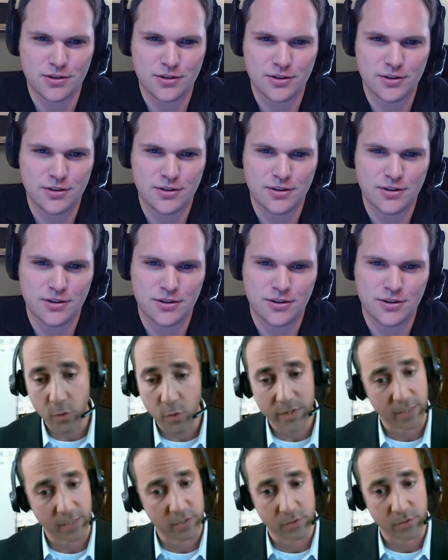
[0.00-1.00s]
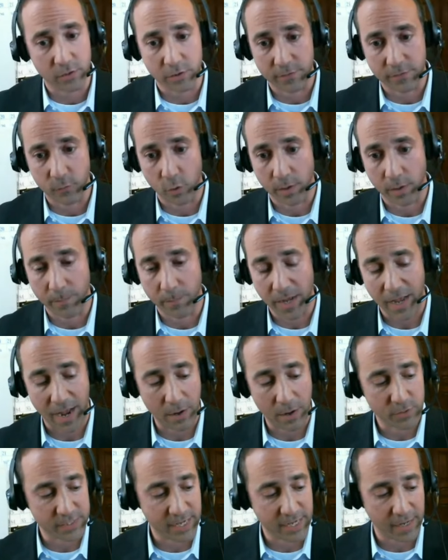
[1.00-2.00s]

I don't even what they searched for, but I was